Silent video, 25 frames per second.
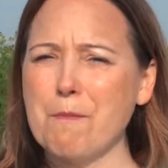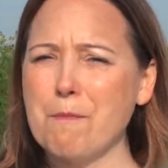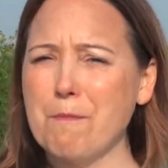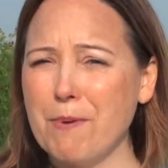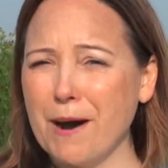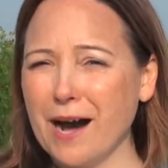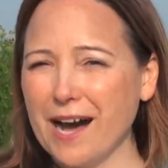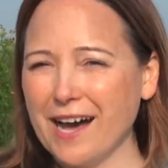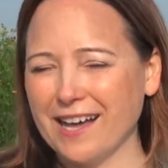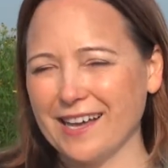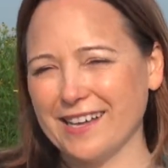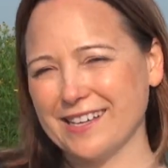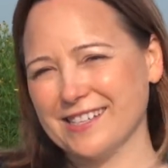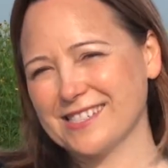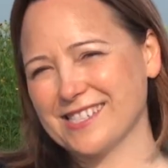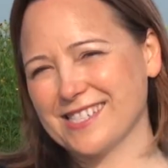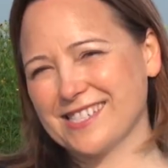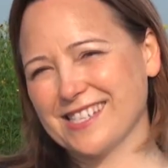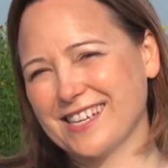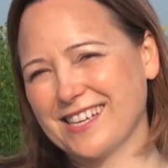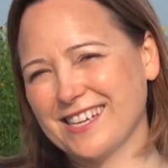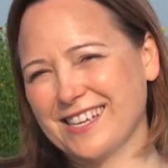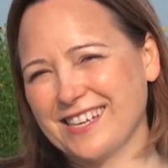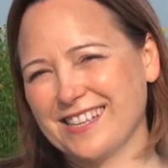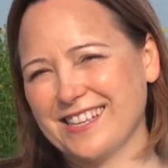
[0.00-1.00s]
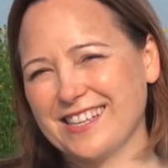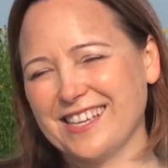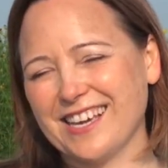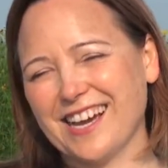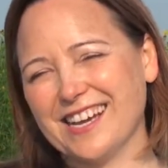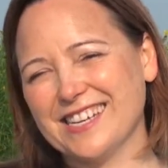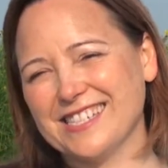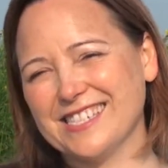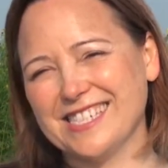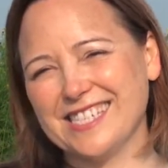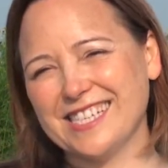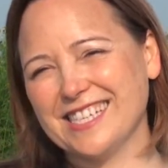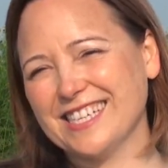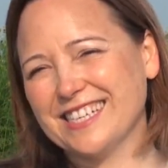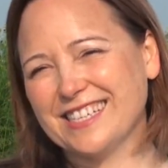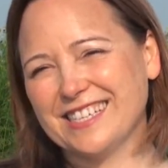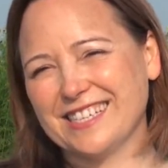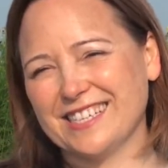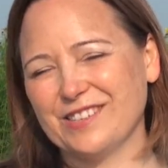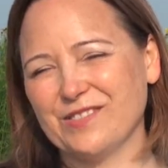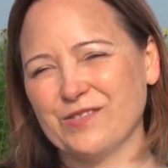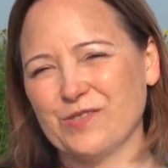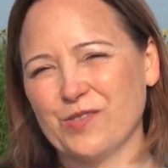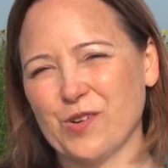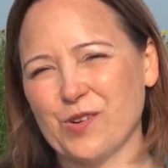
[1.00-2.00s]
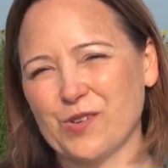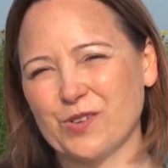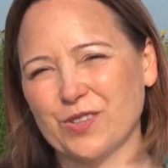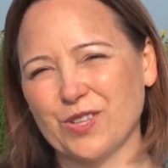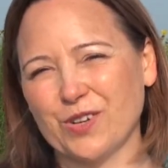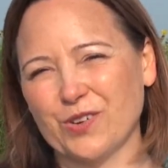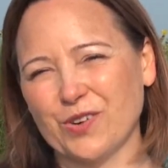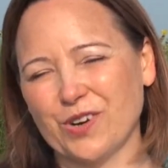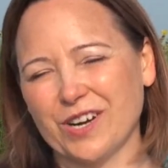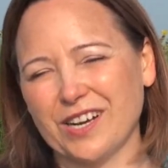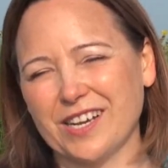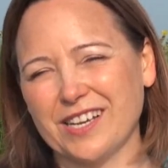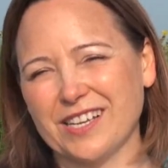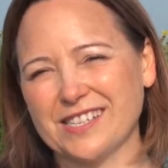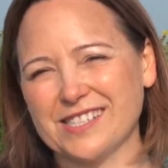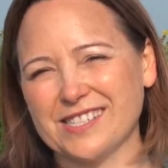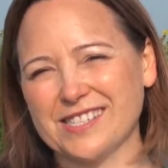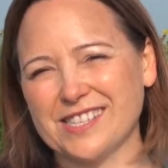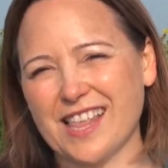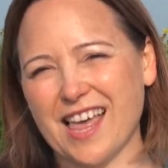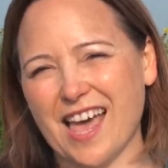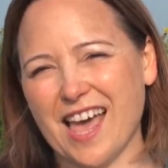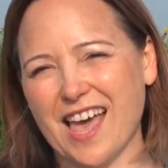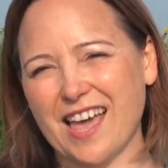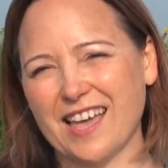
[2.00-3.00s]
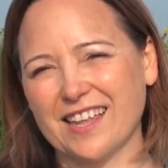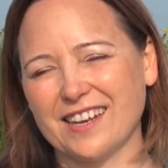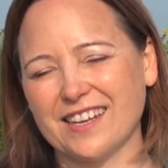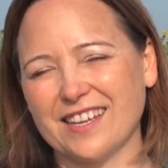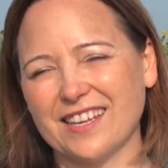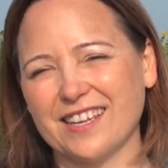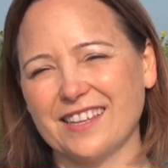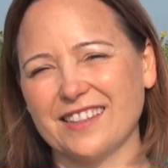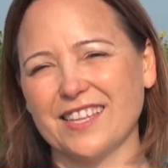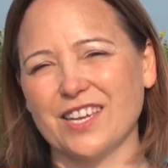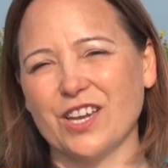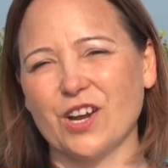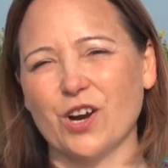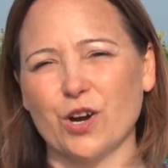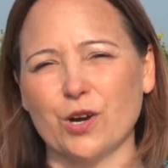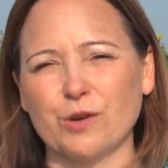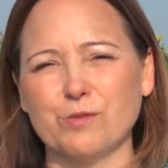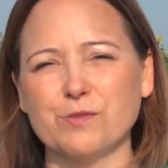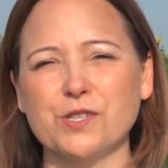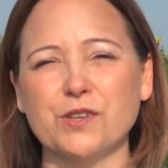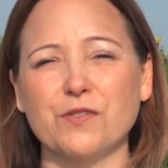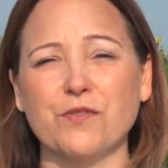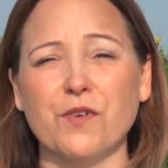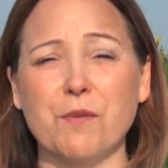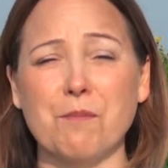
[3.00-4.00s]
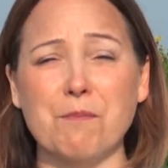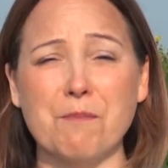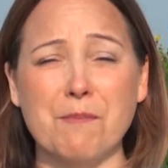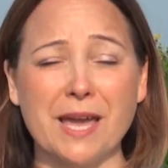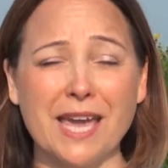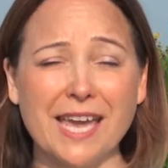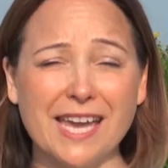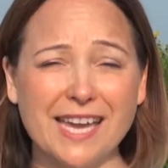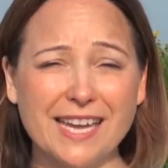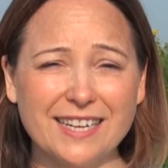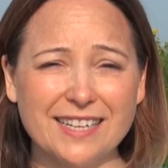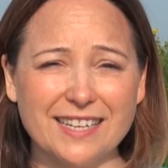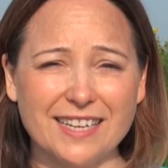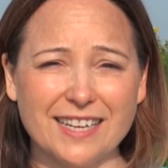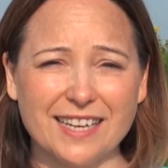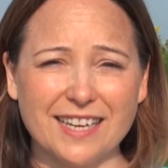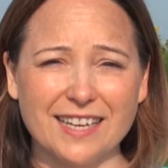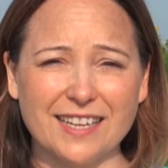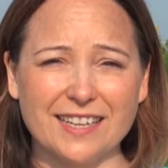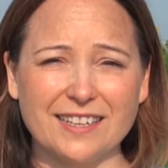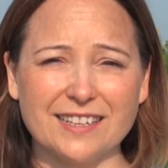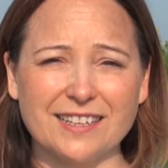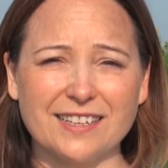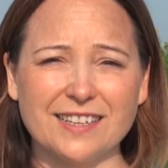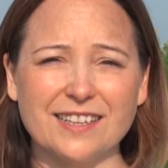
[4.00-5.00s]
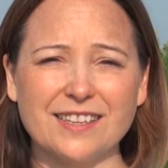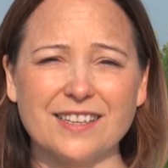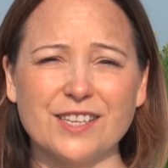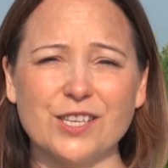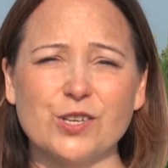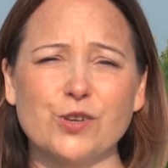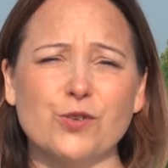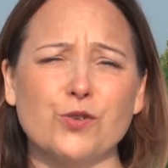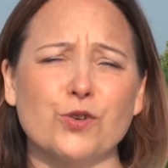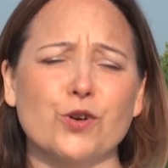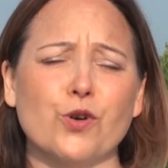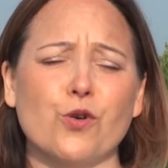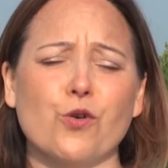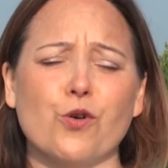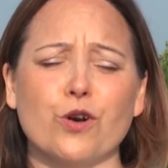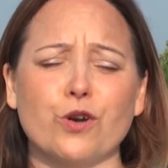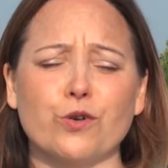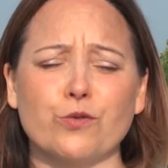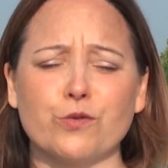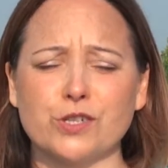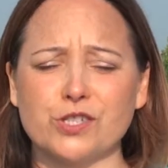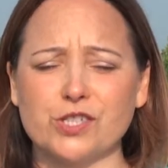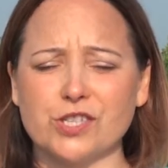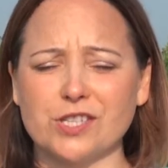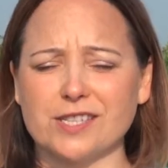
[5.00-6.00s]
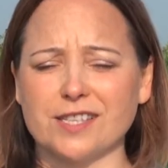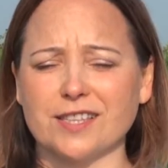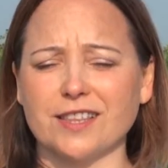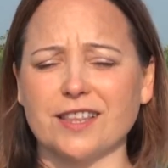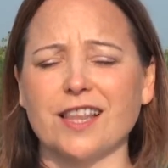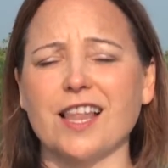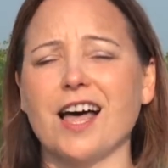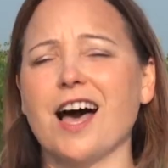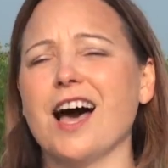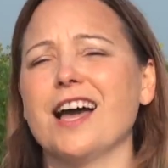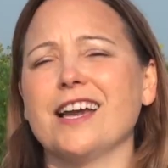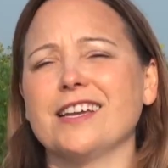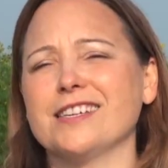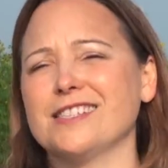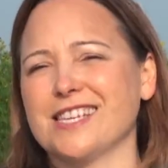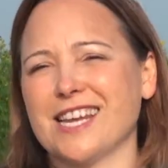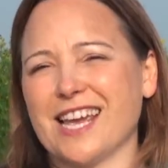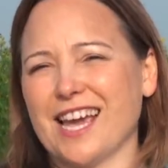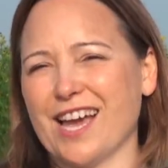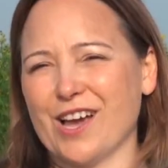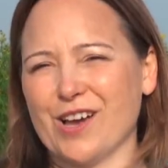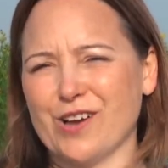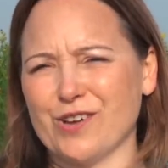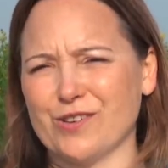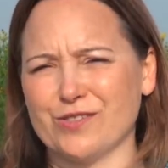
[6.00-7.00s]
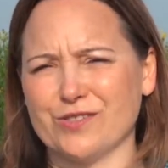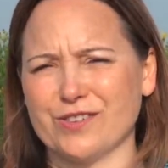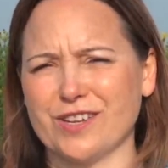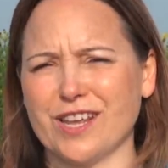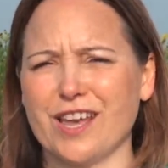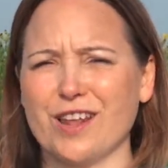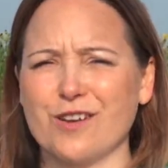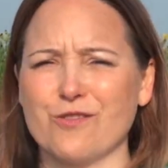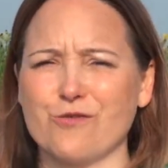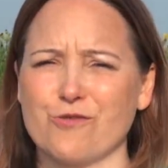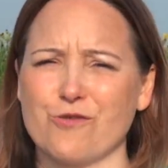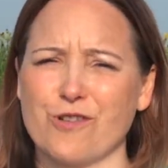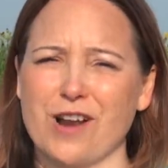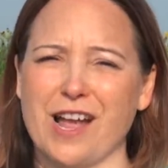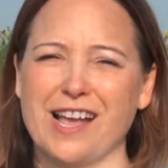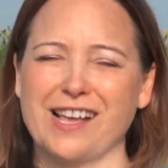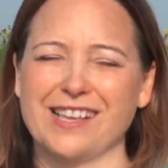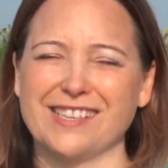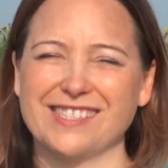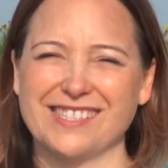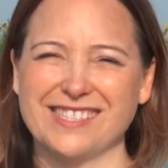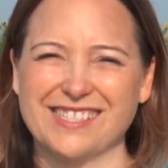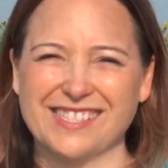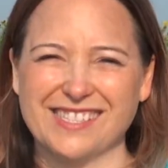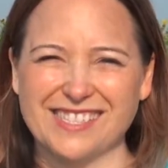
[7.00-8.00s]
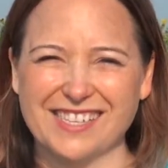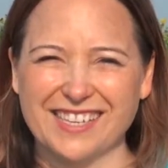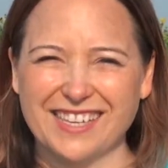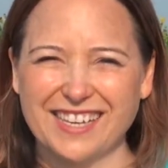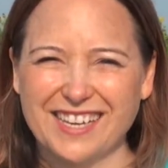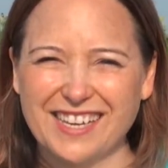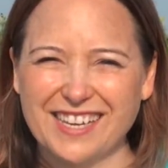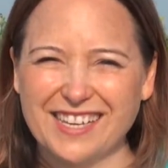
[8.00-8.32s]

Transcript: But the idea in folklore is that in the arms of a maiden, the unicorn would just lie down and rest.